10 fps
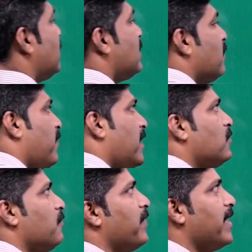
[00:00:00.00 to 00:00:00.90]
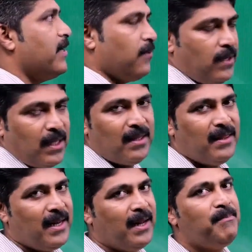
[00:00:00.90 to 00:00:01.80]
is the way to find out
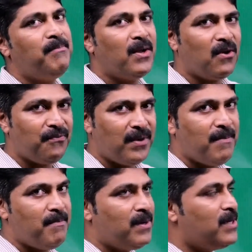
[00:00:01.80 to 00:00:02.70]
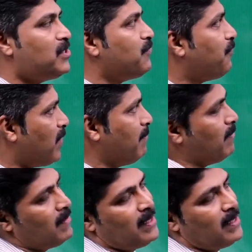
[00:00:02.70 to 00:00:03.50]
the number of numbers from,